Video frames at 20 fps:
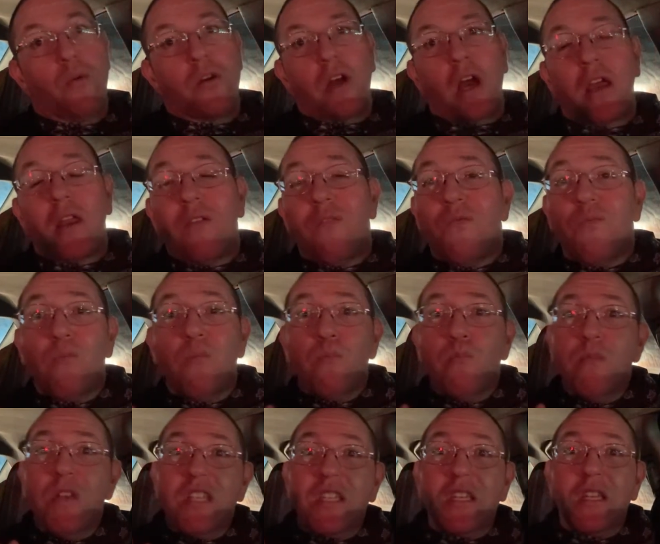We're talking
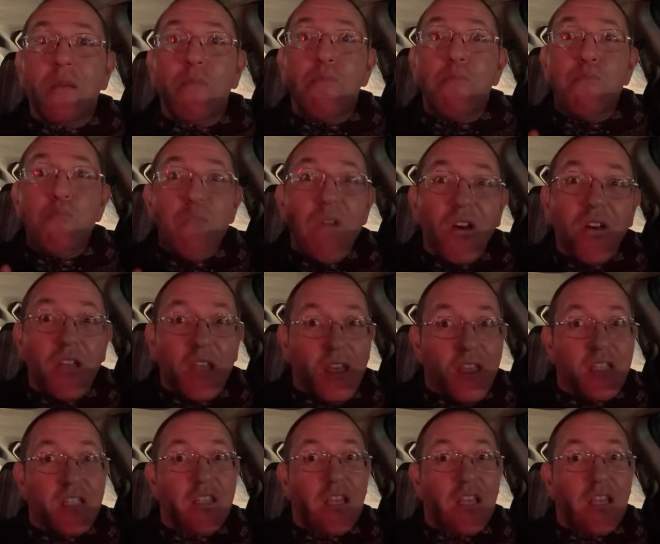missing millions,